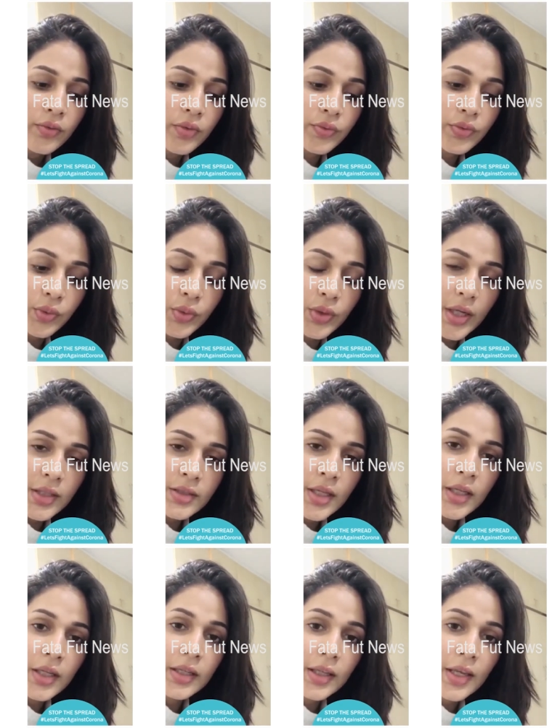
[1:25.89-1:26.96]
for a few days
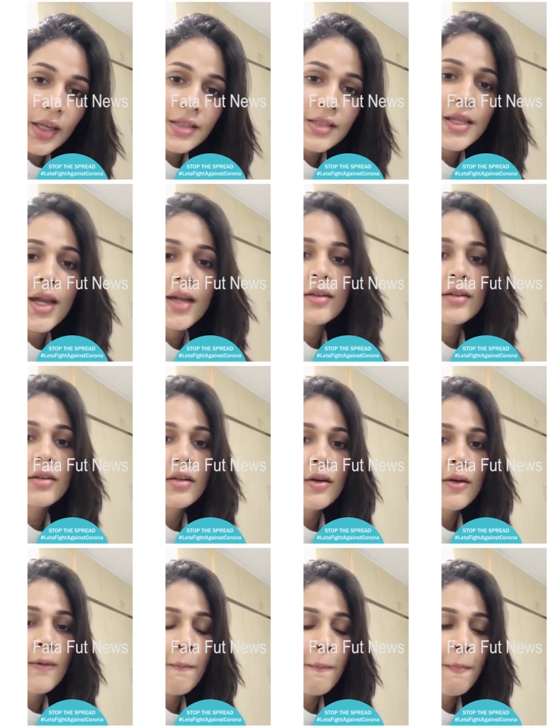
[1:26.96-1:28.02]
and in case that
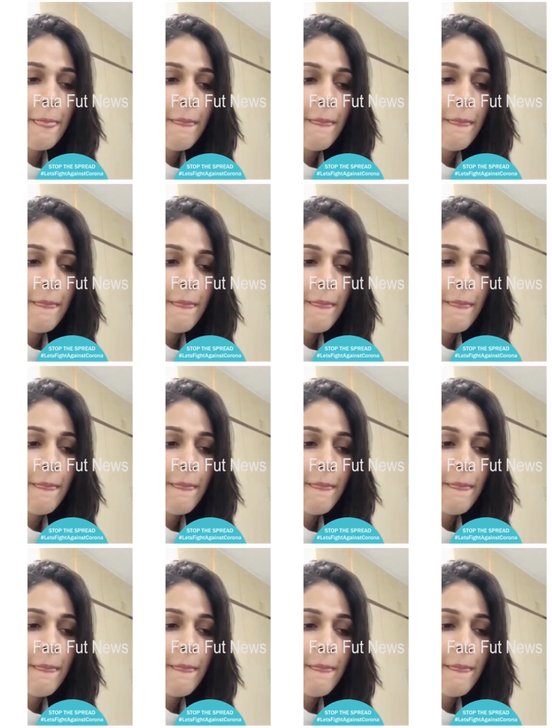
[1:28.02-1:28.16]
um,